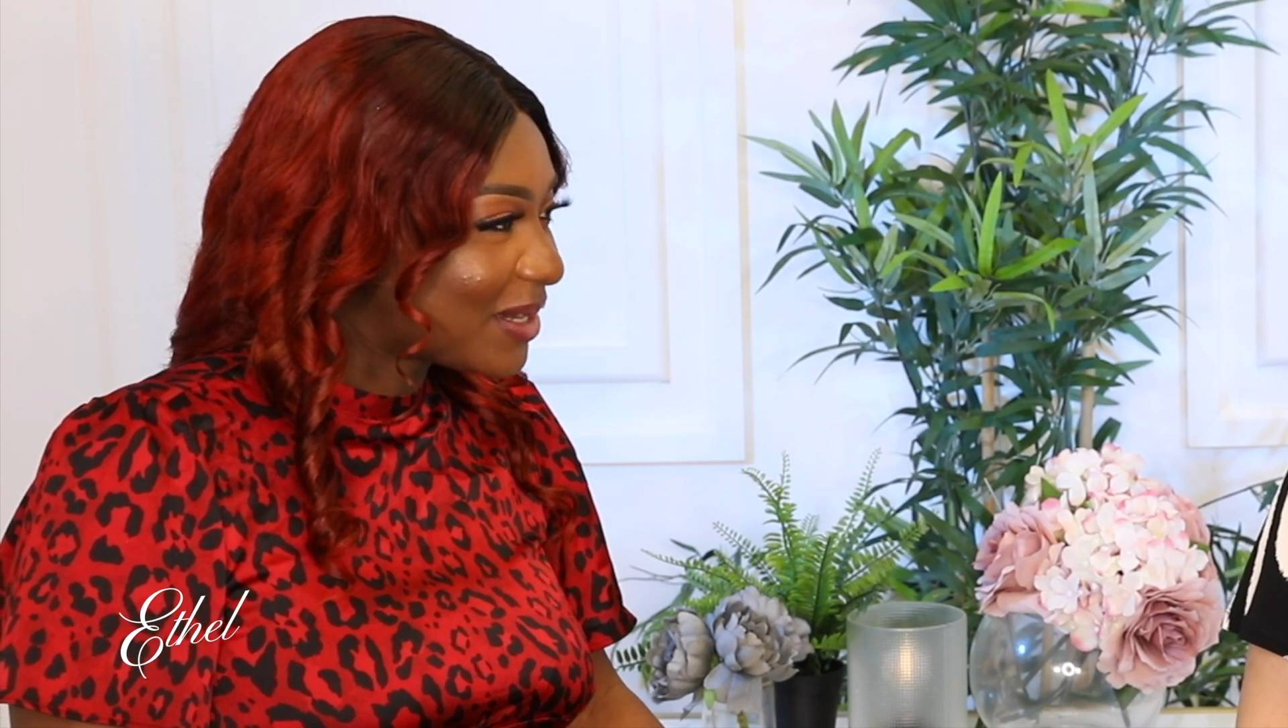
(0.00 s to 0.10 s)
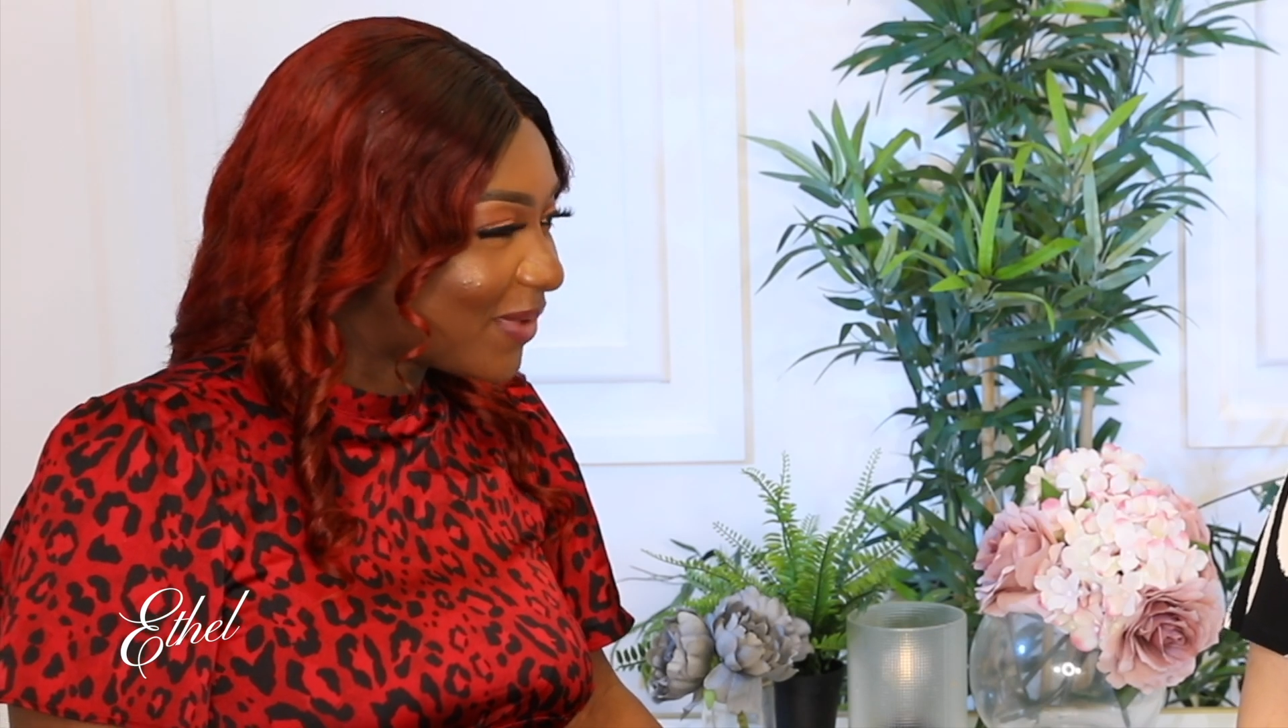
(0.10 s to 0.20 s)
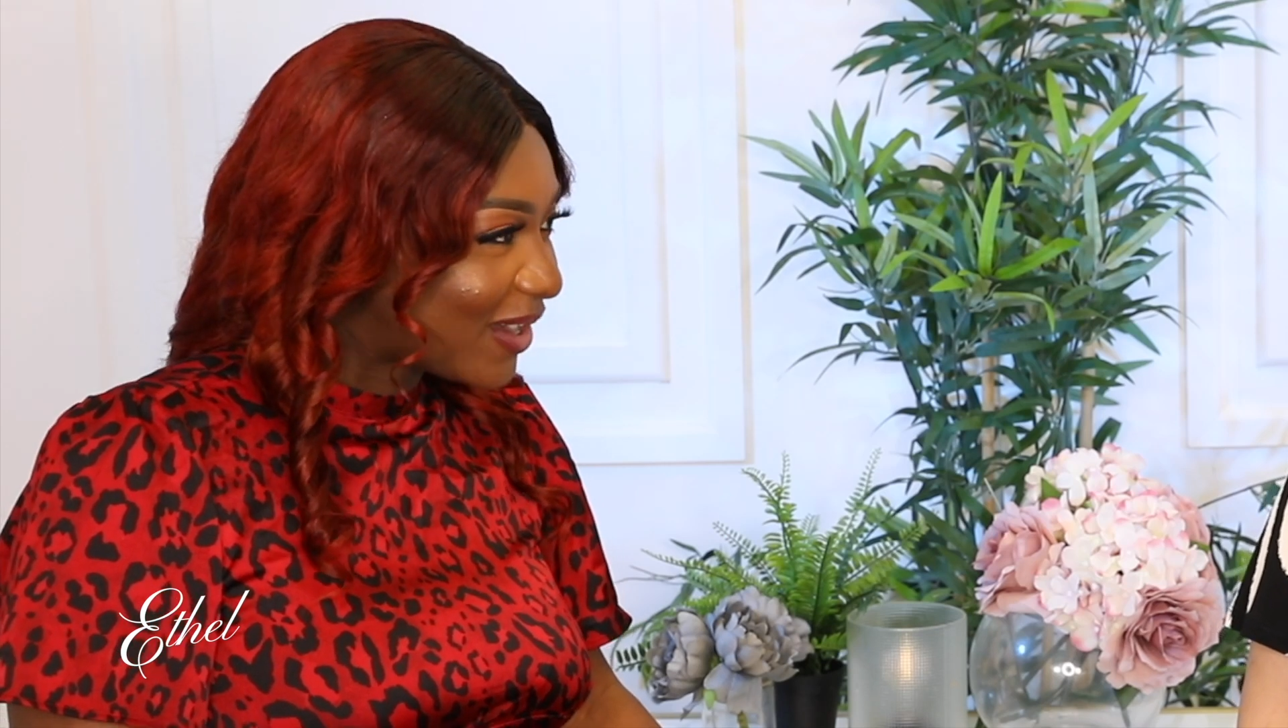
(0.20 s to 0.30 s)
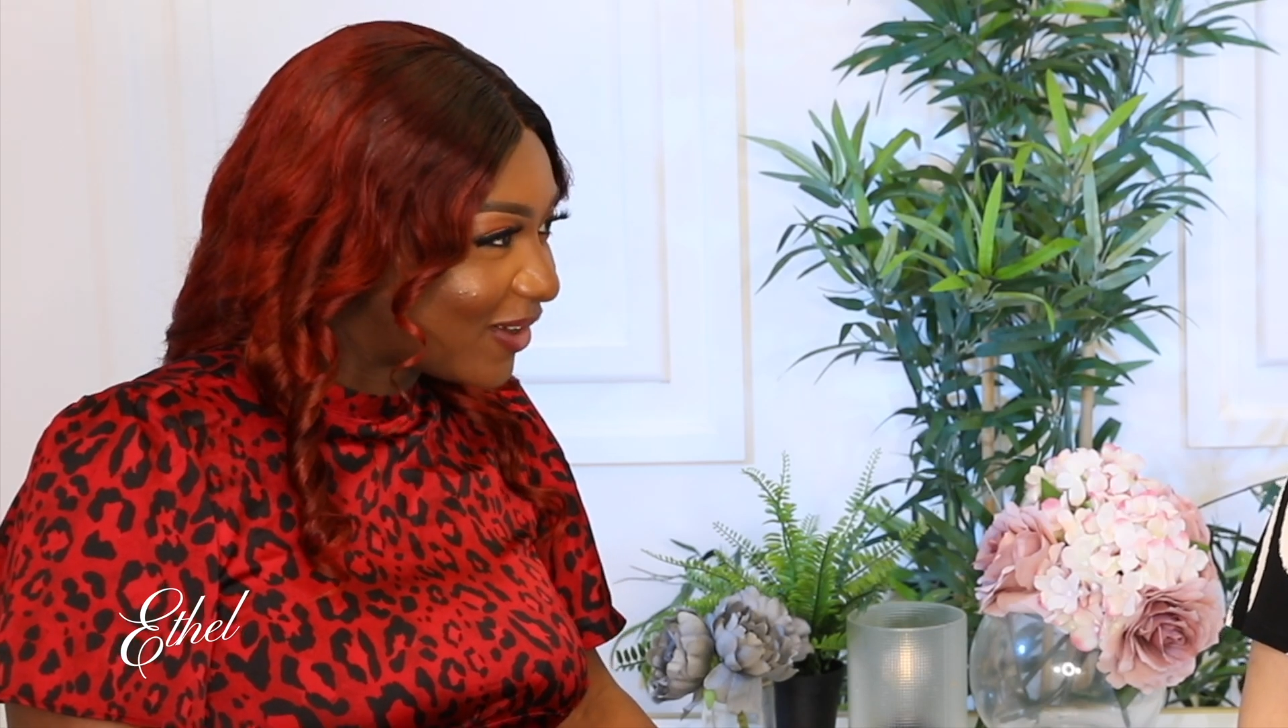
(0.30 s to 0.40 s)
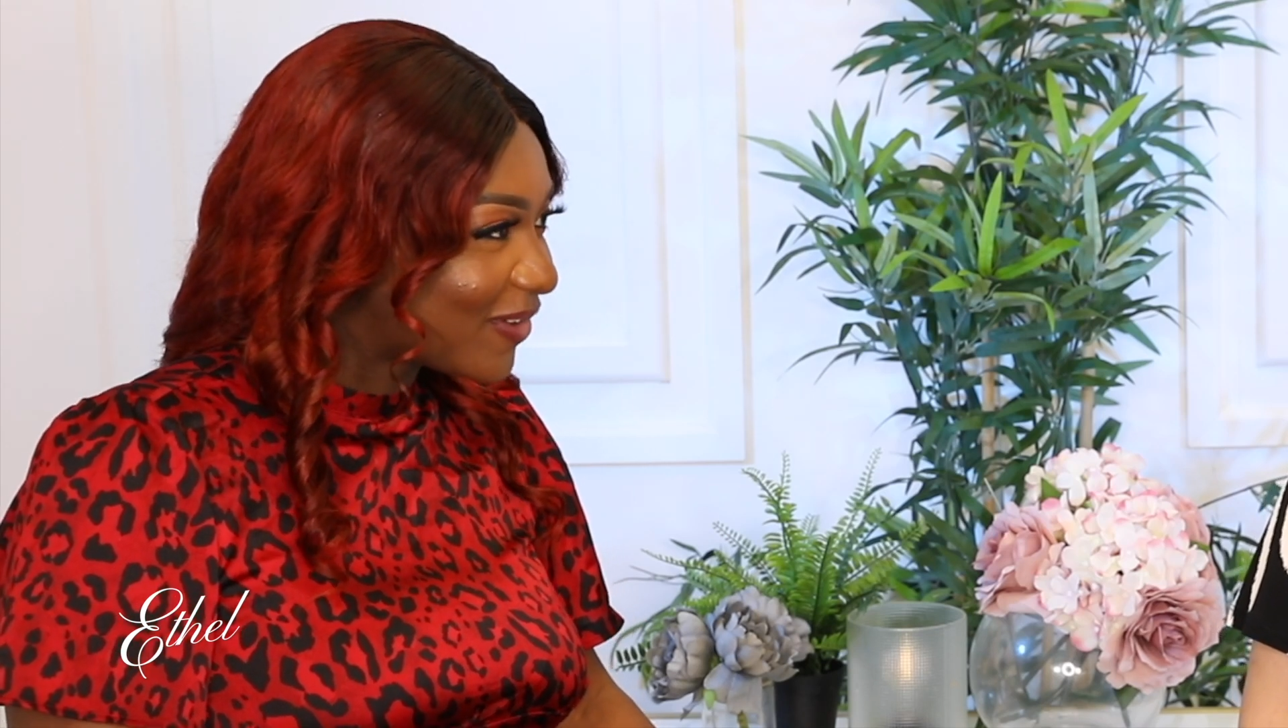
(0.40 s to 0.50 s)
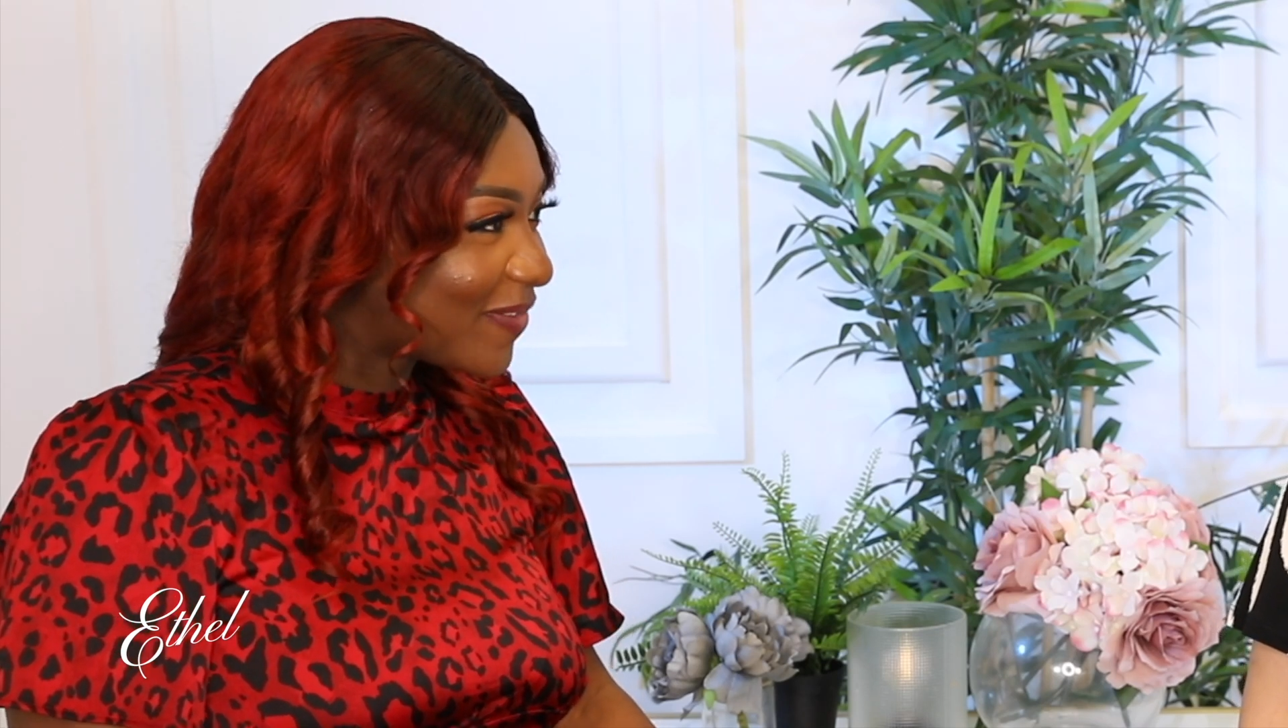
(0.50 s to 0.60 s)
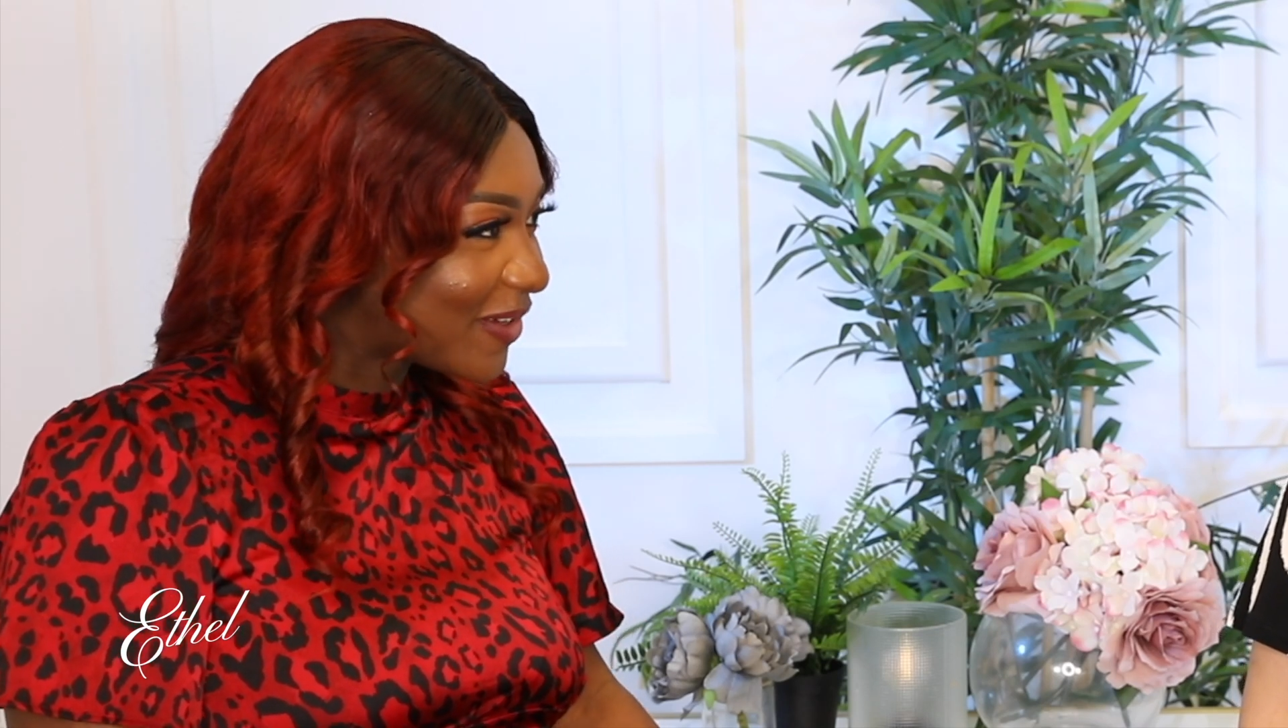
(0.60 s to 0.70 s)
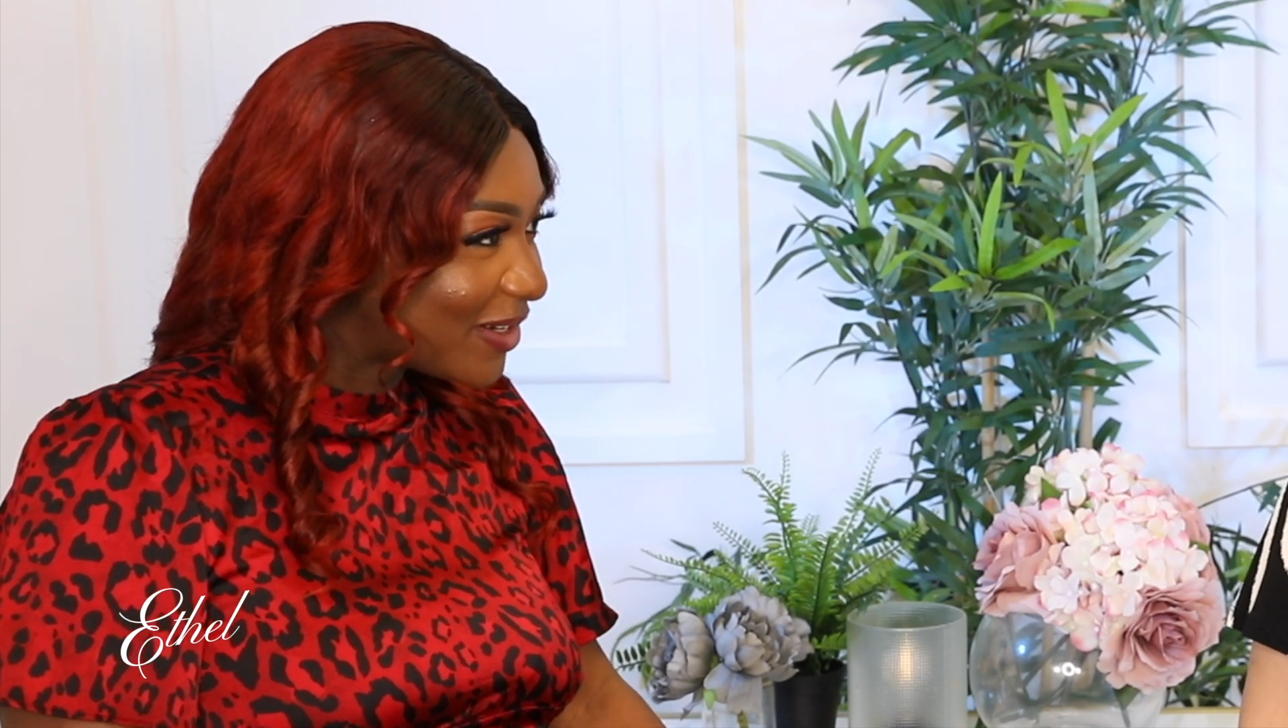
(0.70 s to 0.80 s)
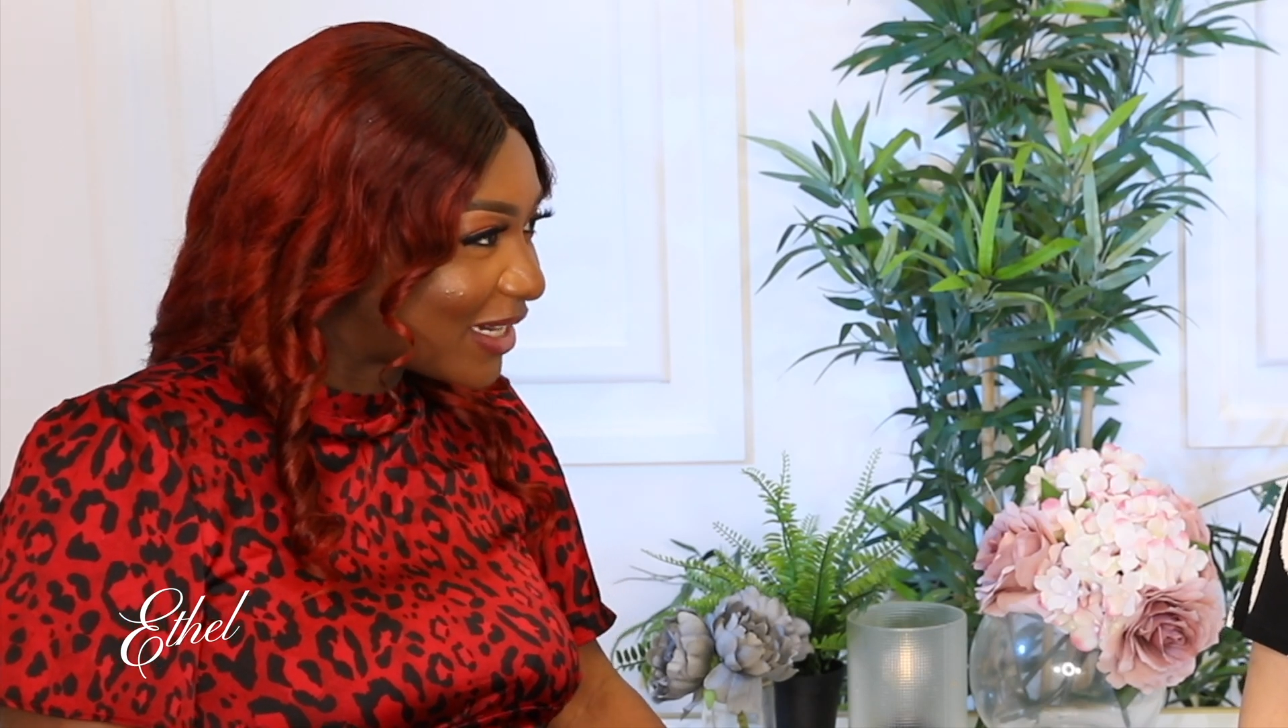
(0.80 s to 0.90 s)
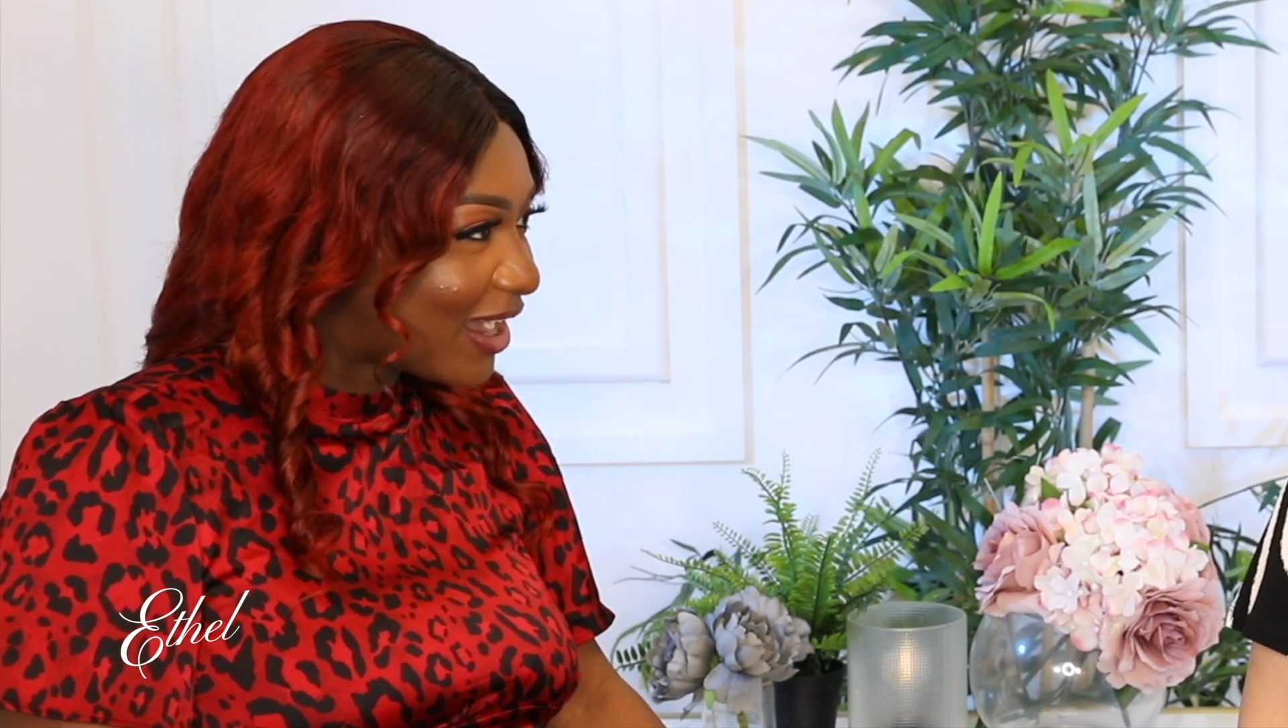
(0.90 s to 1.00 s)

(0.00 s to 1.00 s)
about figuring